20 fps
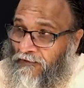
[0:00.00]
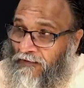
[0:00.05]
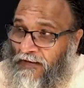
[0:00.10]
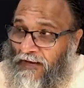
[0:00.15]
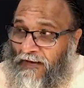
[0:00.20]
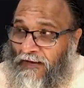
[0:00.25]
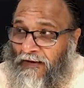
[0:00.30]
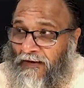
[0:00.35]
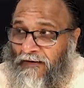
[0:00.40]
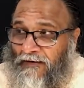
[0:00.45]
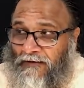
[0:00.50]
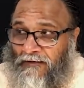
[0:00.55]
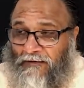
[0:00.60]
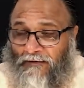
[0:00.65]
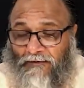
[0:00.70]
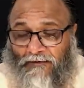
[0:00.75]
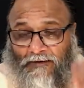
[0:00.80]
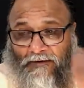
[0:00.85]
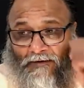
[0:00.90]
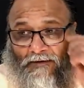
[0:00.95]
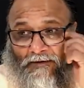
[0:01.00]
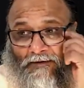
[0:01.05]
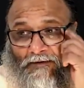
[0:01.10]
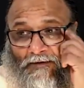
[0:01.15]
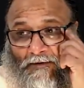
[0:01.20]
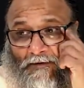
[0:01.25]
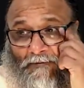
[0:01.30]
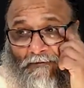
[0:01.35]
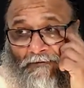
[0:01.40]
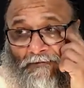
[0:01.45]
that the
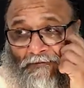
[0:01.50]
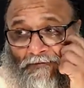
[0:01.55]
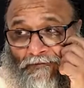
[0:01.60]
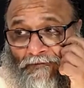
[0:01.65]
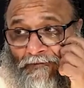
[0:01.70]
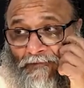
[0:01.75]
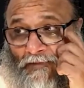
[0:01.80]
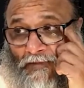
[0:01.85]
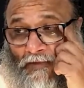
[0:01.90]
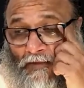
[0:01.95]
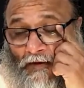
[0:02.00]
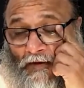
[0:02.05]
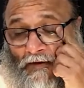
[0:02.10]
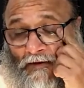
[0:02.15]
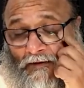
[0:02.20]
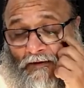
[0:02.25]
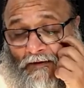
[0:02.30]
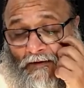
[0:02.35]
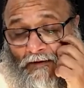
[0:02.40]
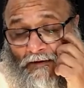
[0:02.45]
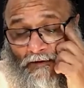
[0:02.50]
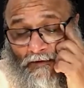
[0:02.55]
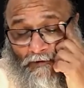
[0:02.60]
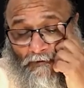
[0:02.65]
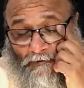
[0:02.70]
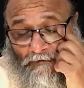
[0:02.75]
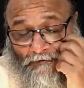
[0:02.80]
that the